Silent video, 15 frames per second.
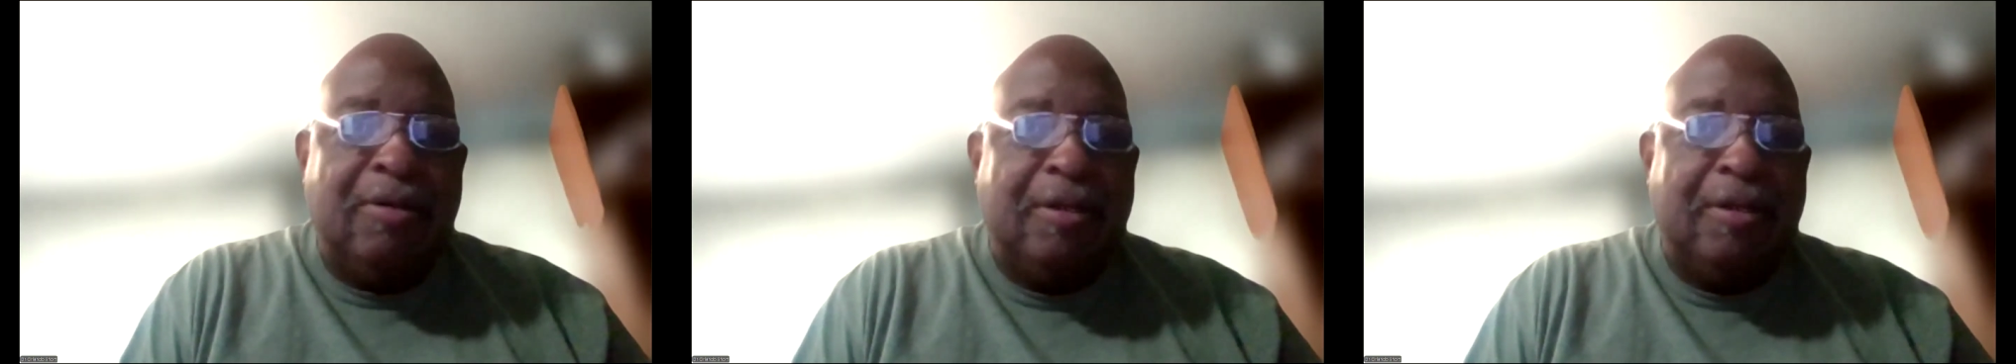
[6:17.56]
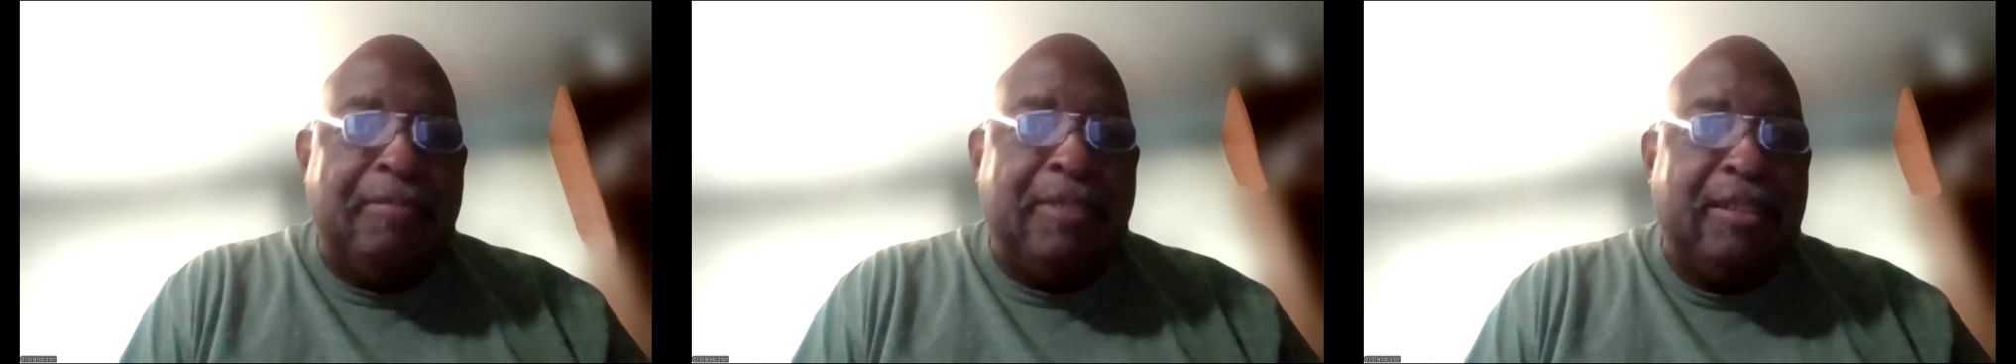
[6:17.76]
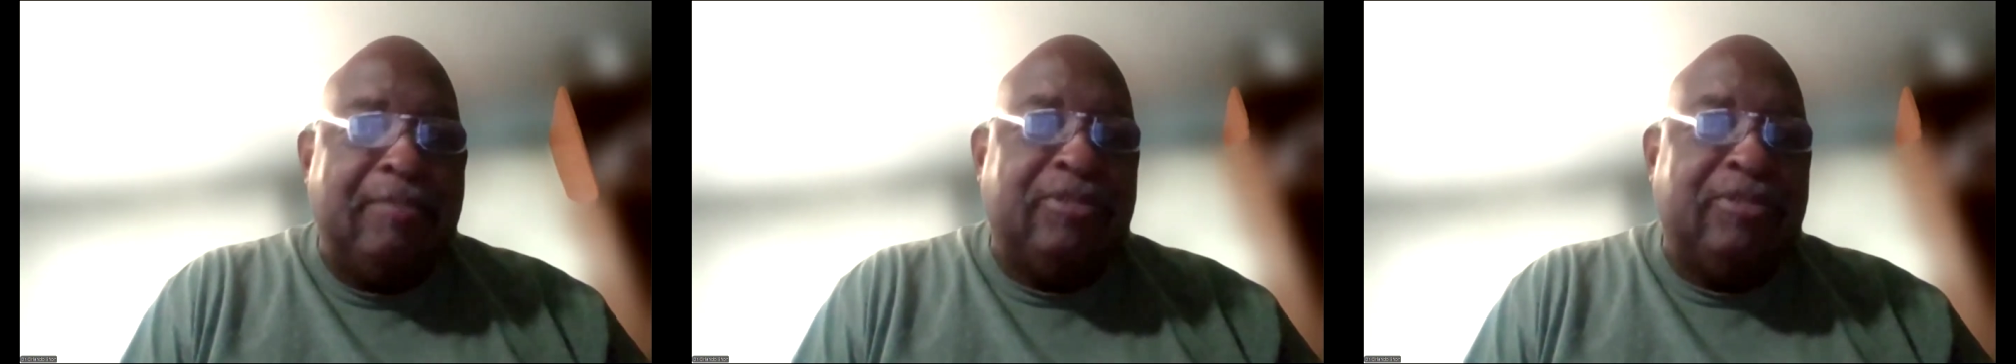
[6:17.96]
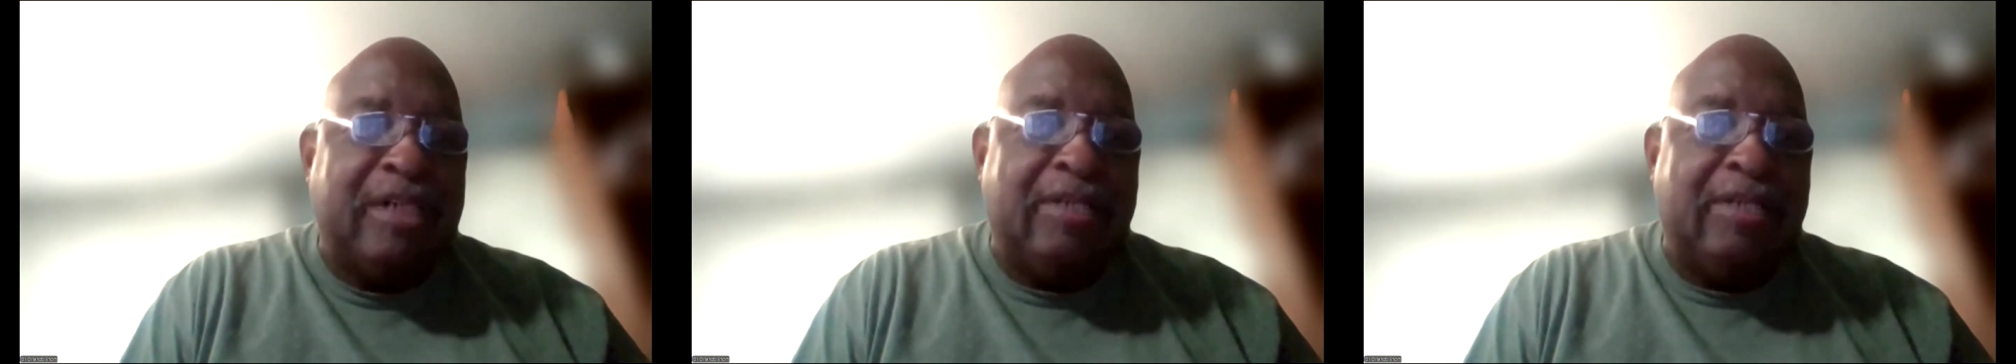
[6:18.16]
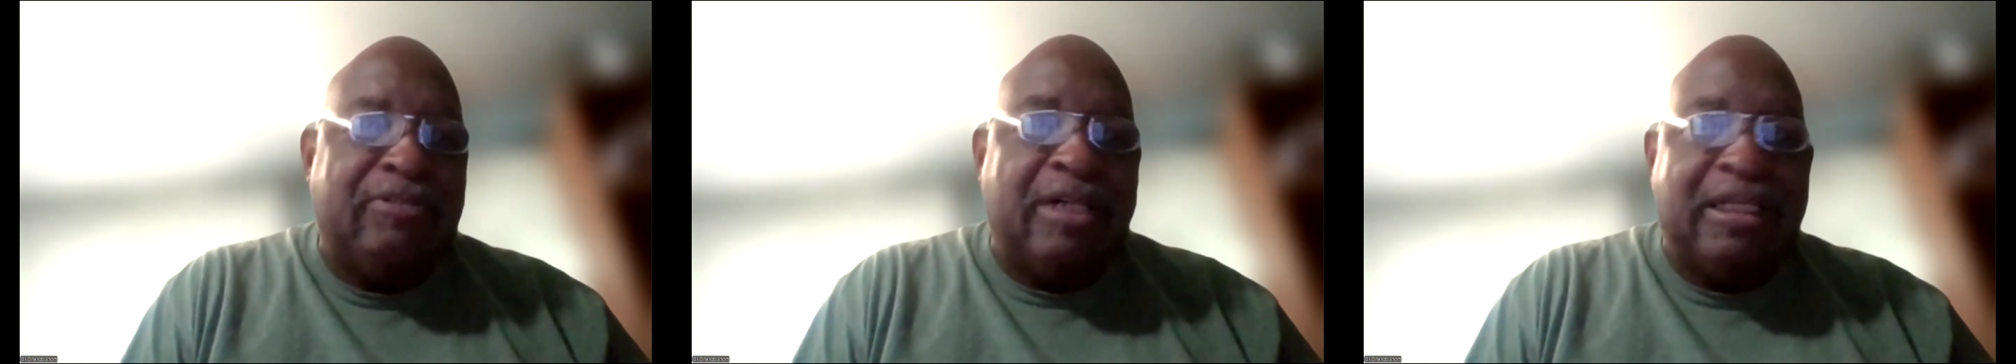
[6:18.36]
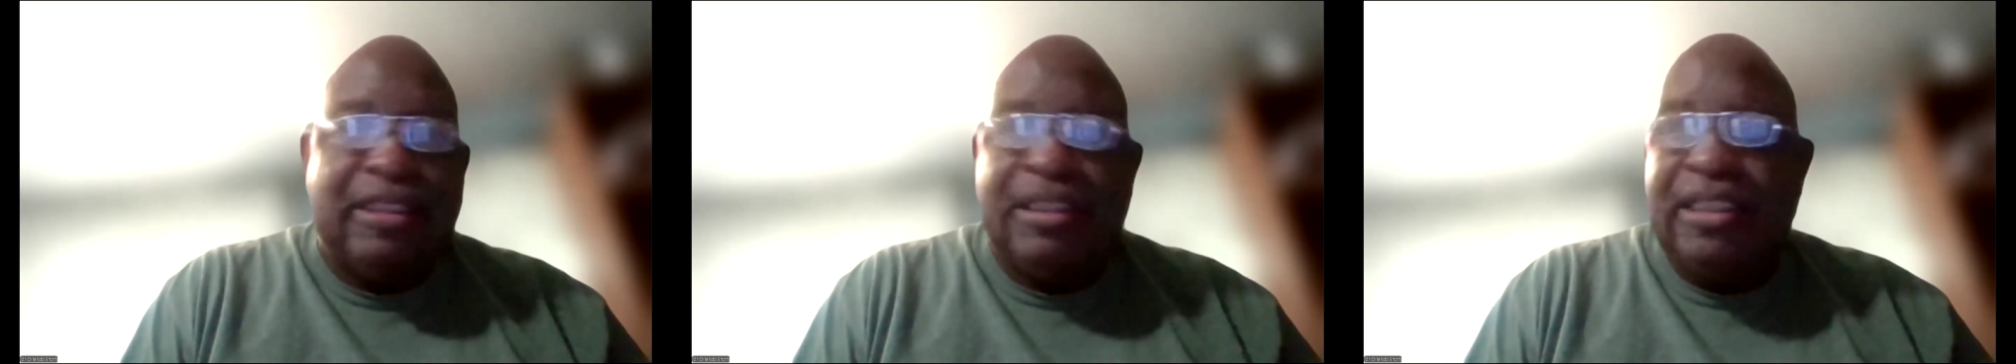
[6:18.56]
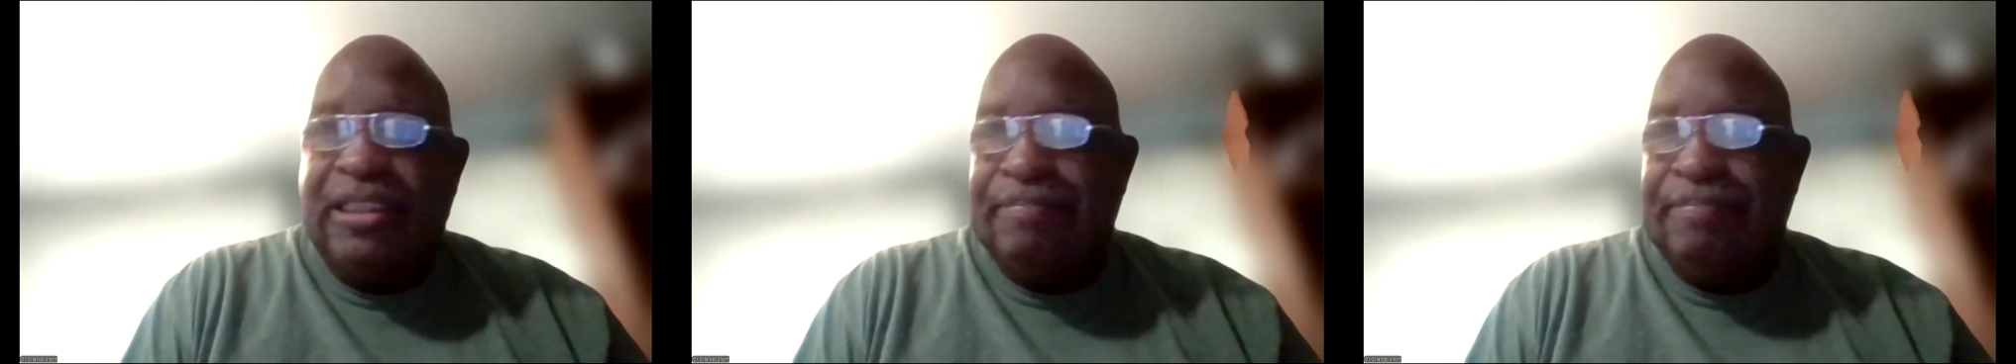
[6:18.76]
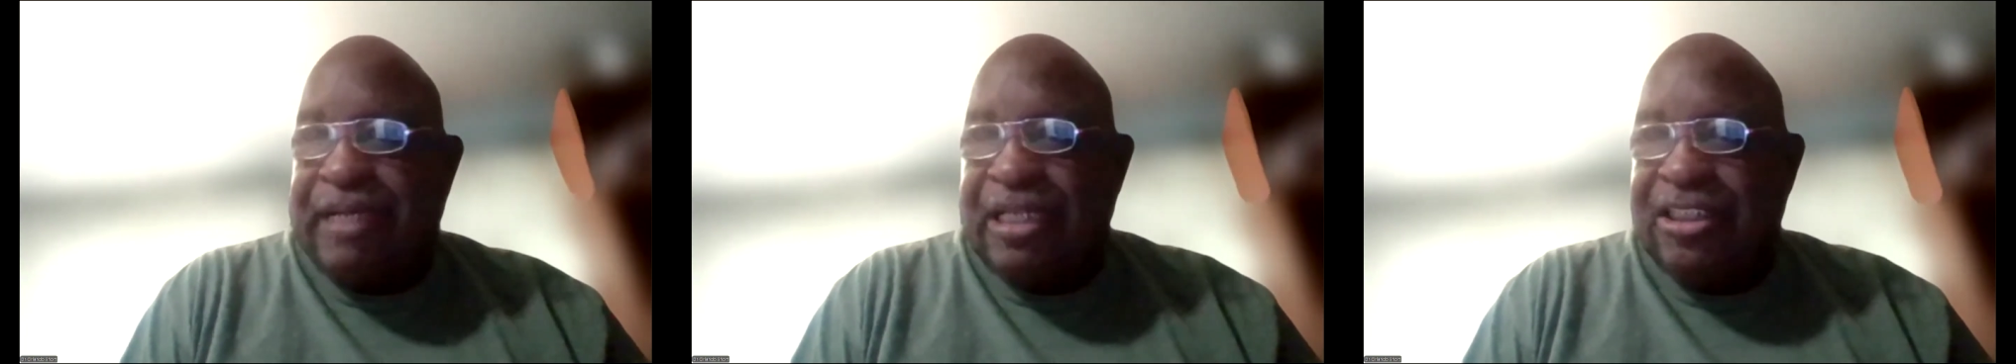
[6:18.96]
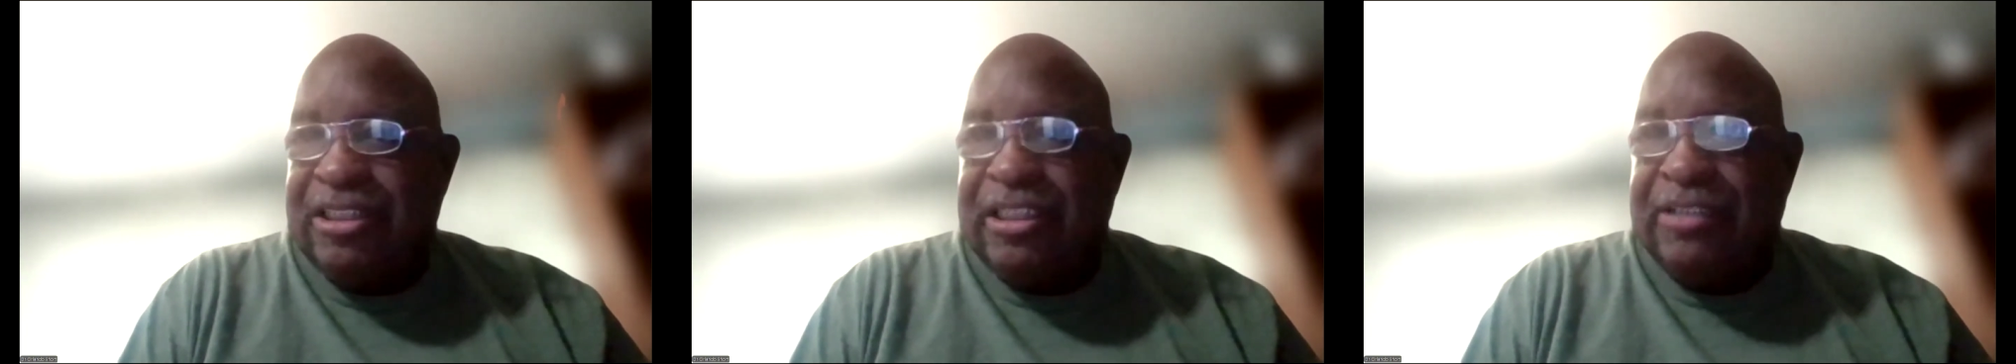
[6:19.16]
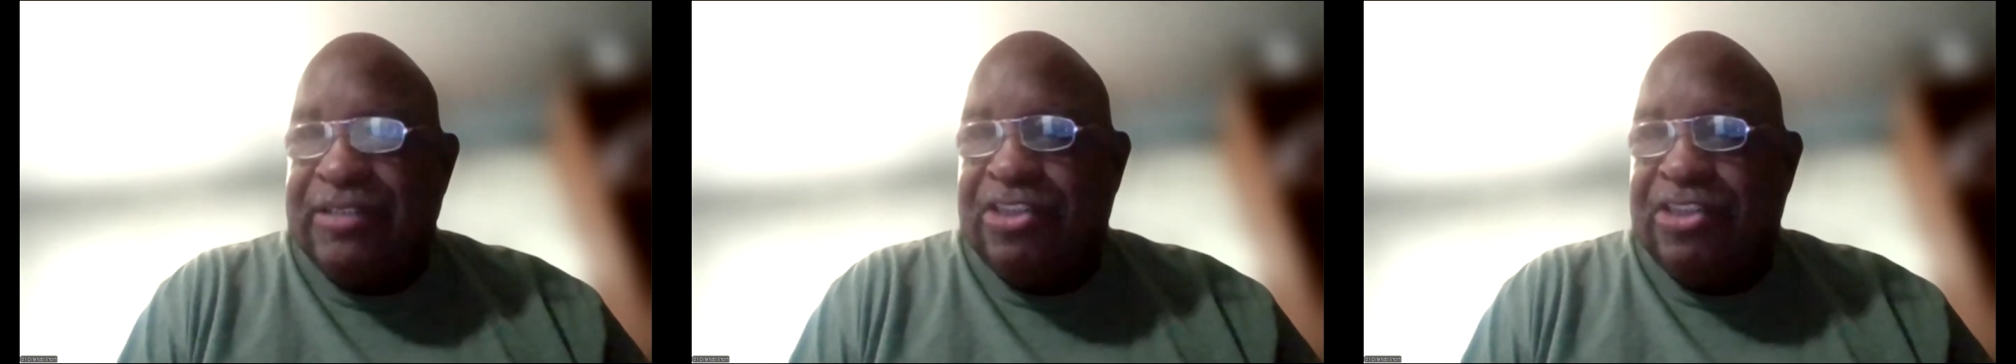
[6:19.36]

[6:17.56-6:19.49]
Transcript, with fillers: hold on, man. I'm trying, trying to get my